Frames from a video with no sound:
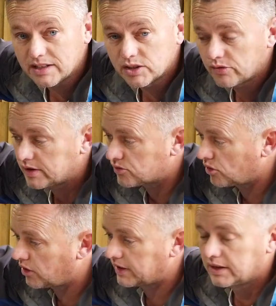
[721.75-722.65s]
antifreeze
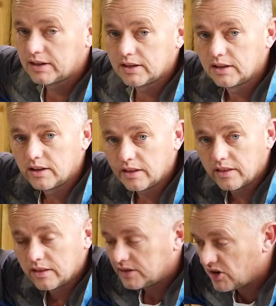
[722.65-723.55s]
right
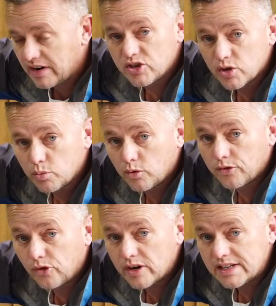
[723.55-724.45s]
your engine will
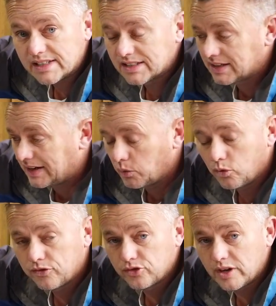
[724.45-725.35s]
freeze. It
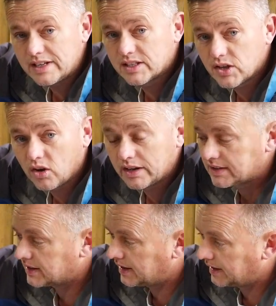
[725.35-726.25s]
will freeze
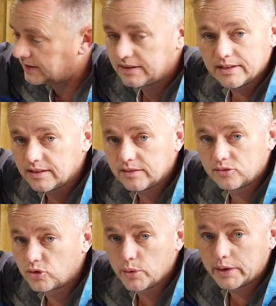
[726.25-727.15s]
solid and
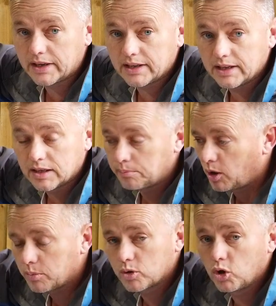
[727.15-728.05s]
ruin it. It'll
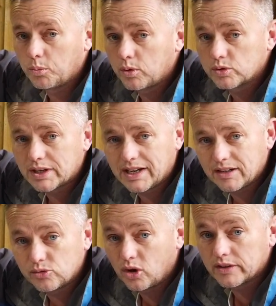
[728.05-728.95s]
pop core plugs
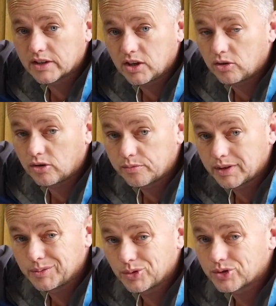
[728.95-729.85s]
out, write the car off
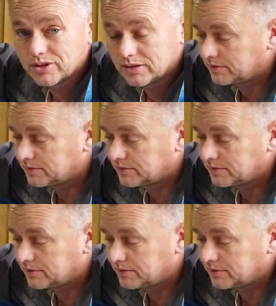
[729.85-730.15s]
pretty much.